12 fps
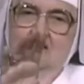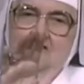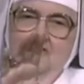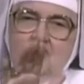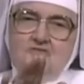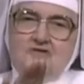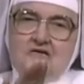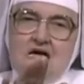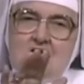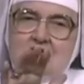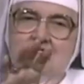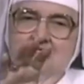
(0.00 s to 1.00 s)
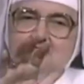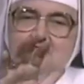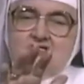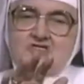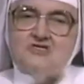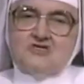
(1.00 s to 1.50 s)
Orthodox
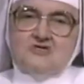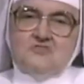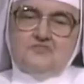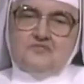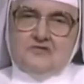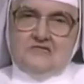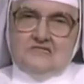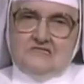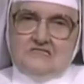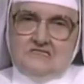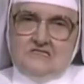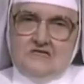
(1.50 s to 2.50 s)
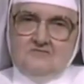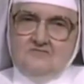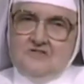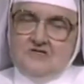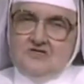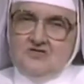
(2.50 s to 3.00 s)
traditional priests are
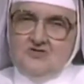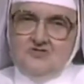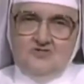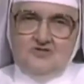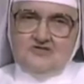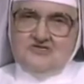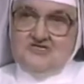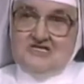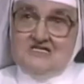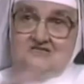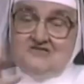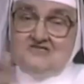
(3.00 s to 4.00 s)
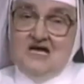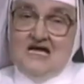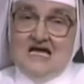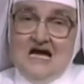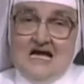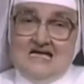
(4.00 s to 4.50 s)
ridiculed and sent to
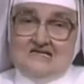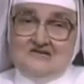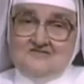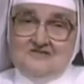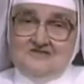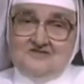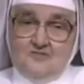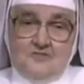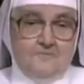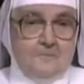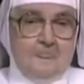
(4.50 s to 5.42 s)
psychiatrists or